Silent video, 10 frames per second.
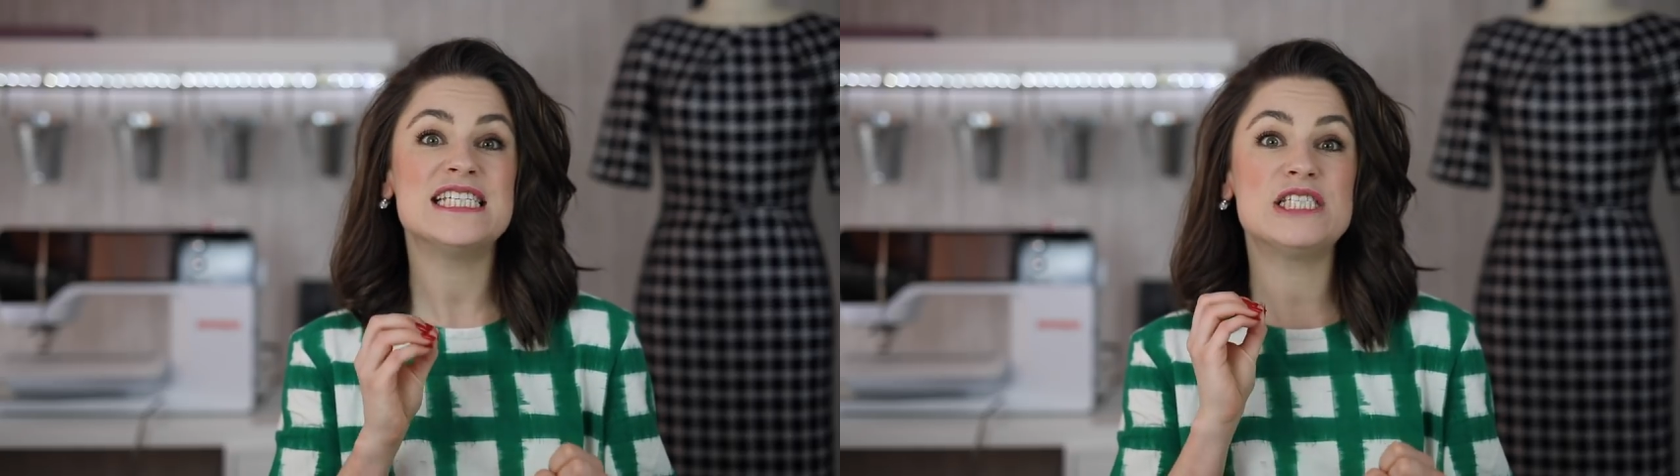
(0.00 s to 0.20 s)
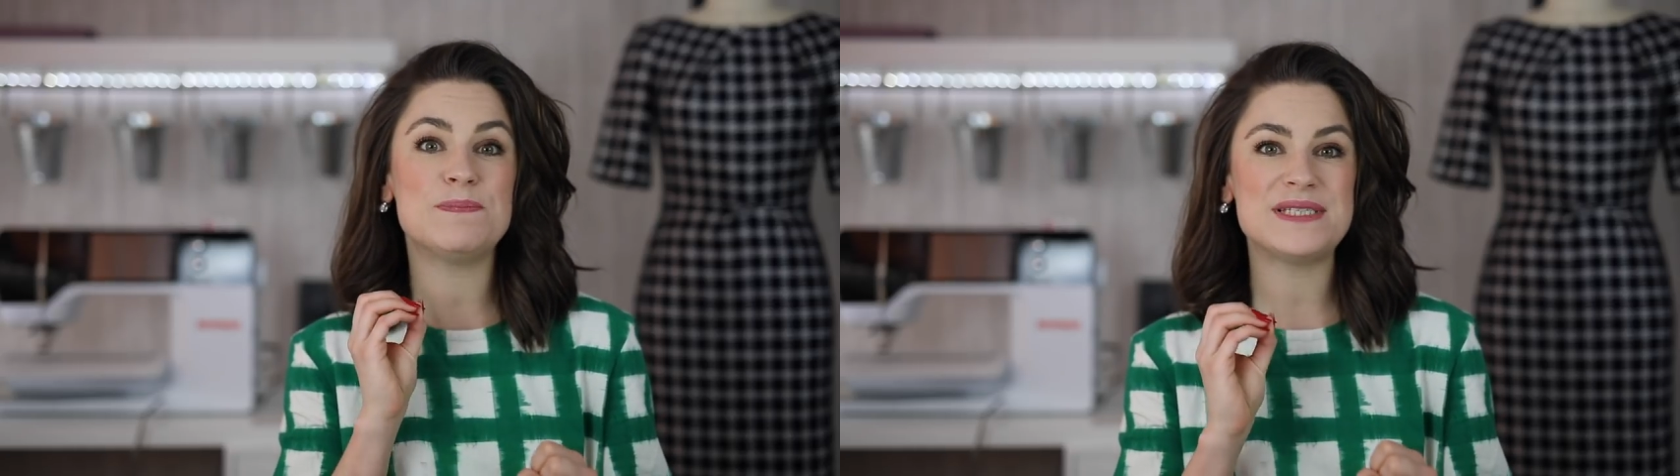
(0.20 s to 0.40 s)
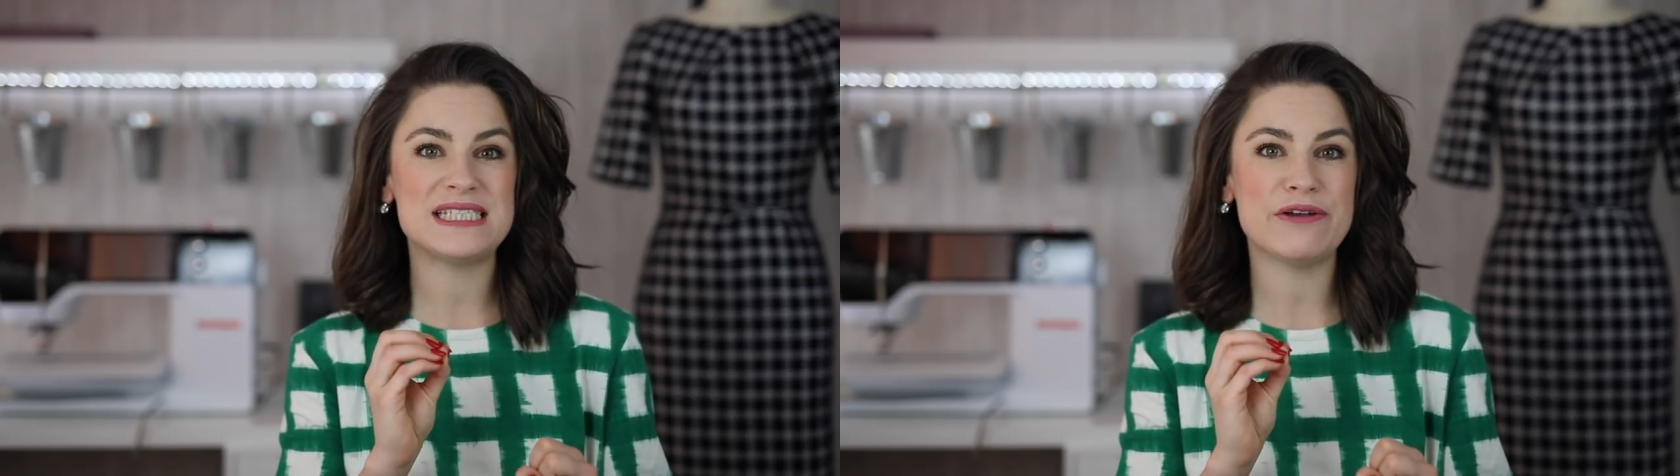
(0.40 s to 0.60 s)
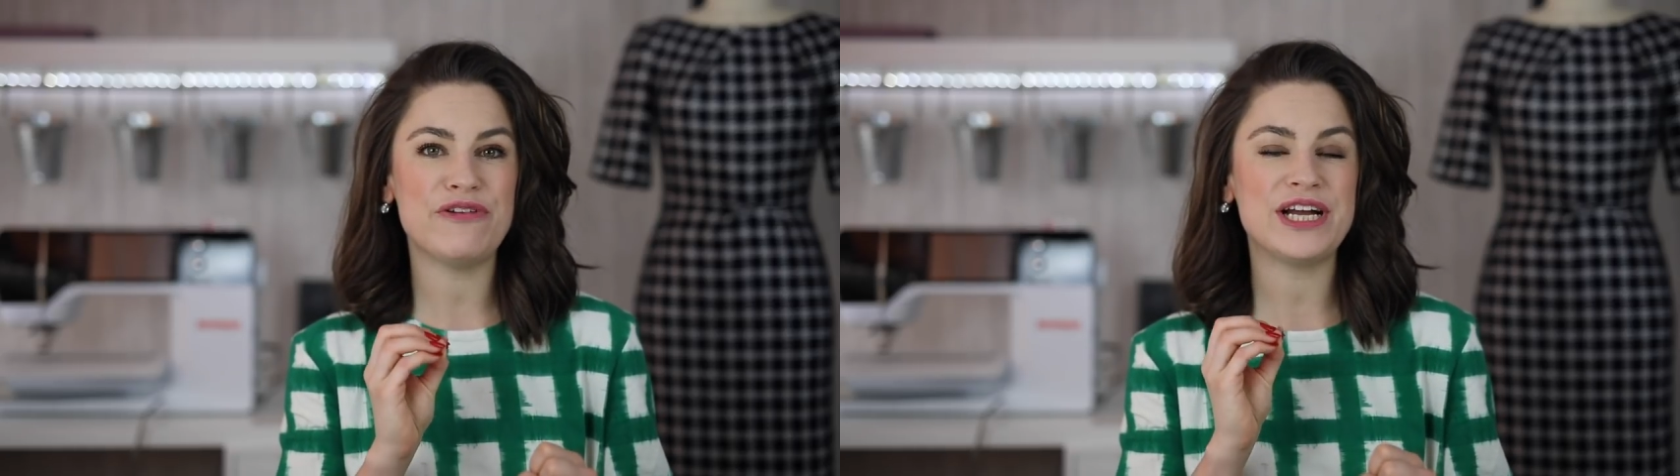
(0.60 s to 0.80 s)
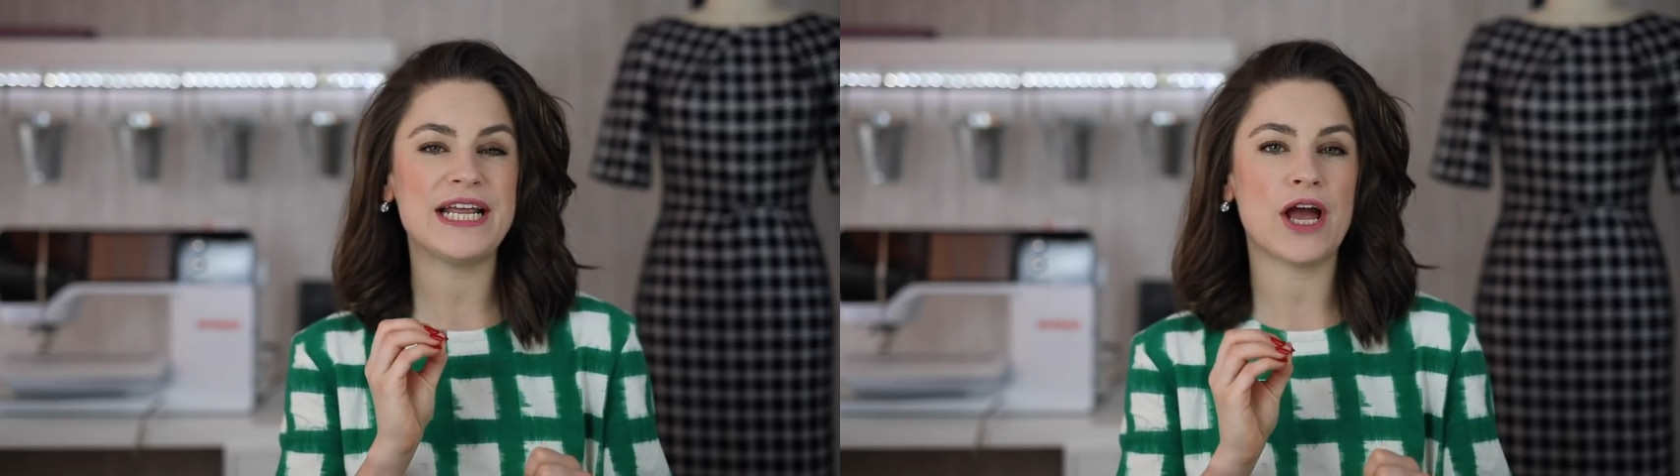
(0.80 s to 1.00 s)

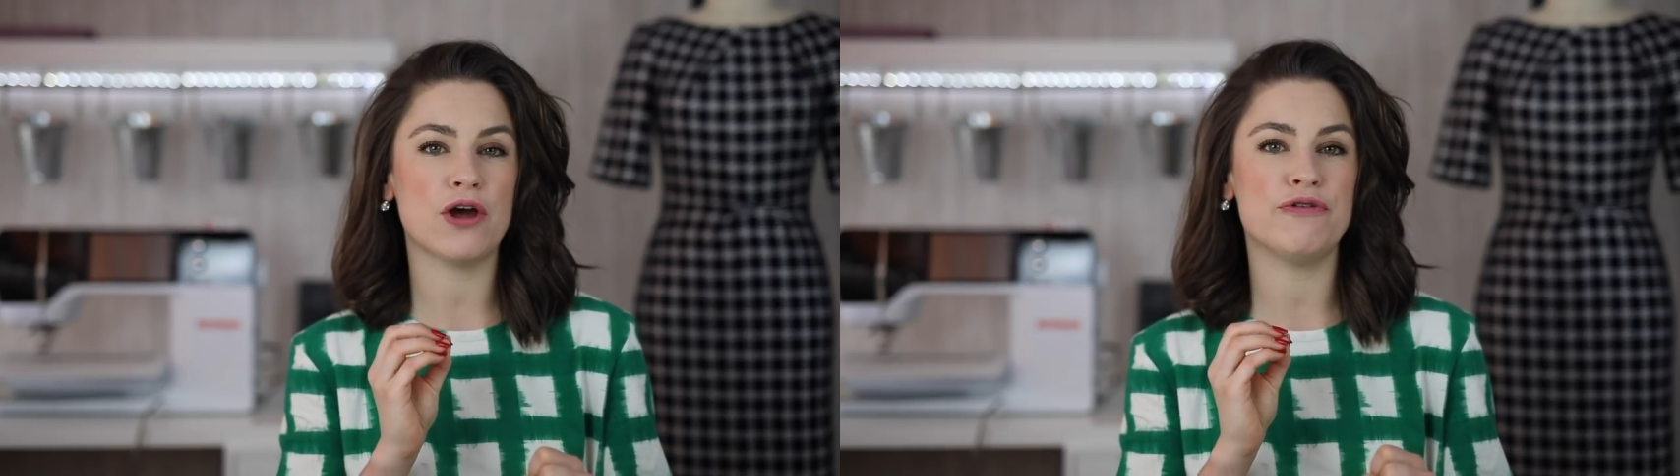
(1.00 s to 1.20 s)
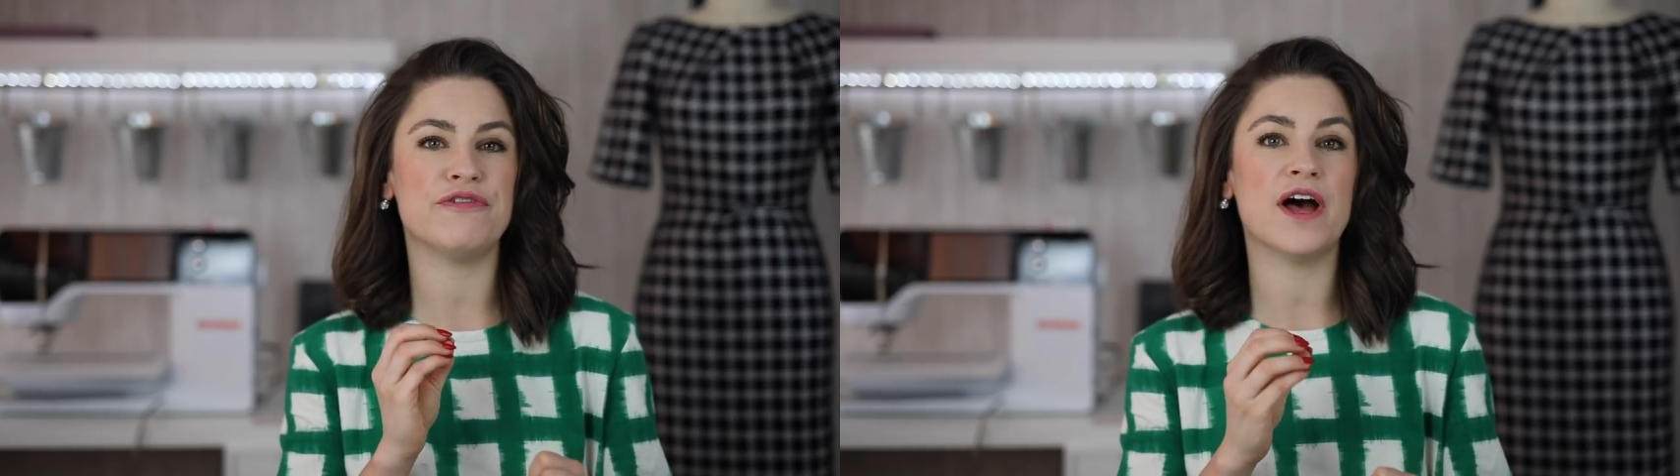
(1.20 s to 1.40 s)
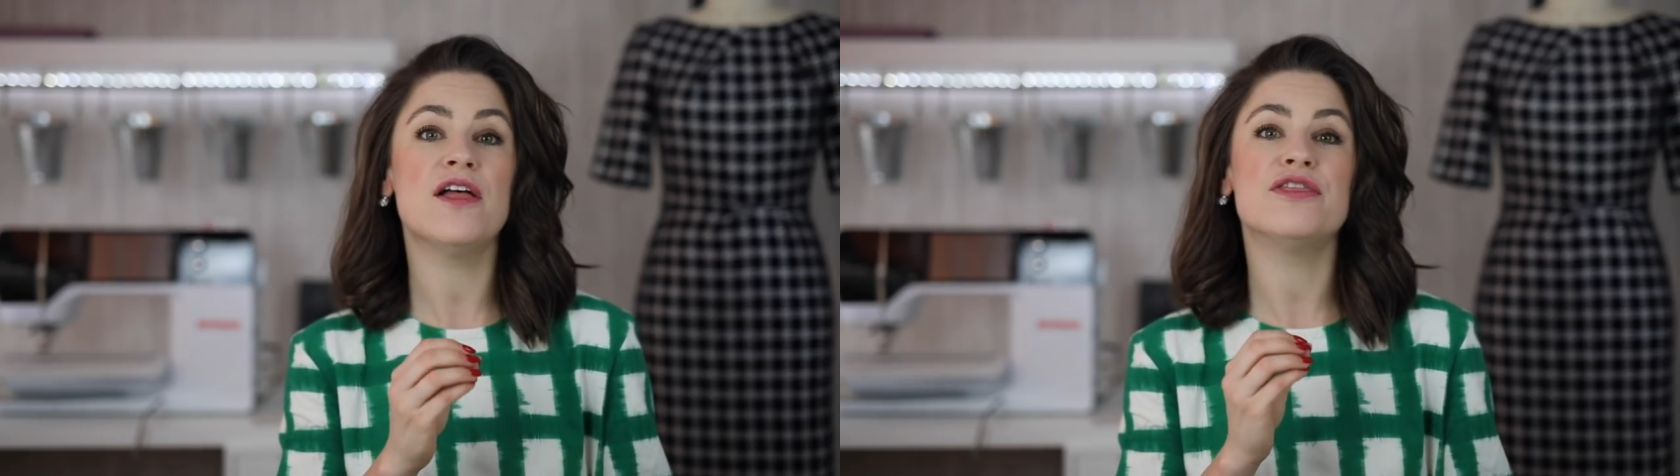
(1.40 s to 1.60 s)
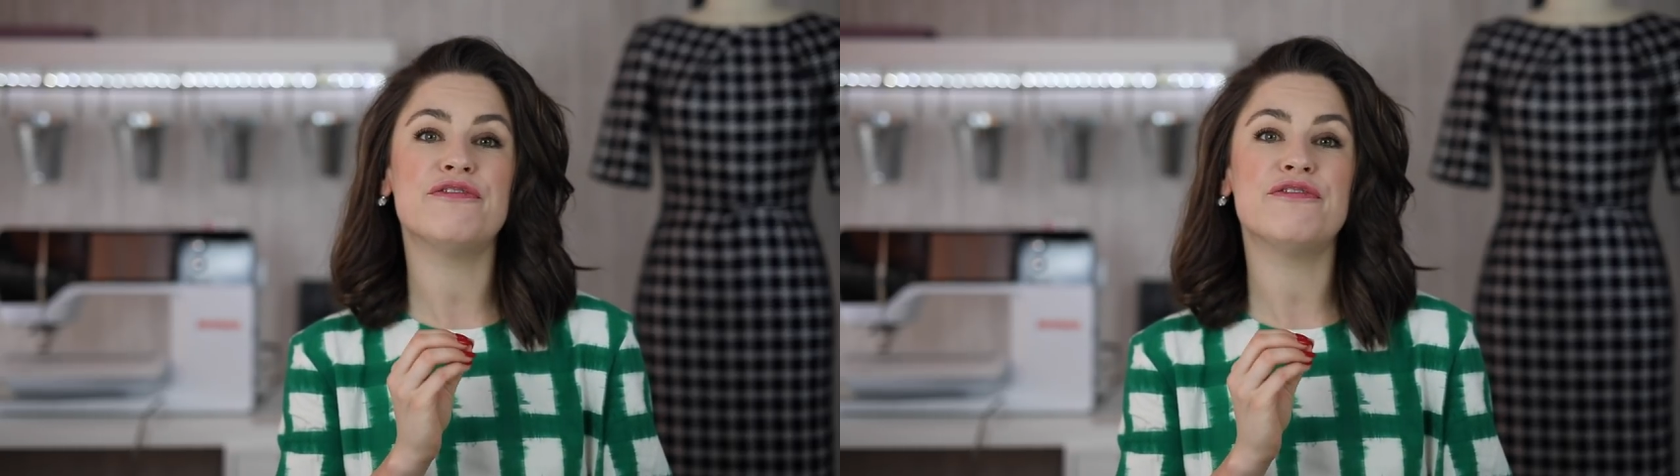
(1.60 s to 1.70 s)
specifically over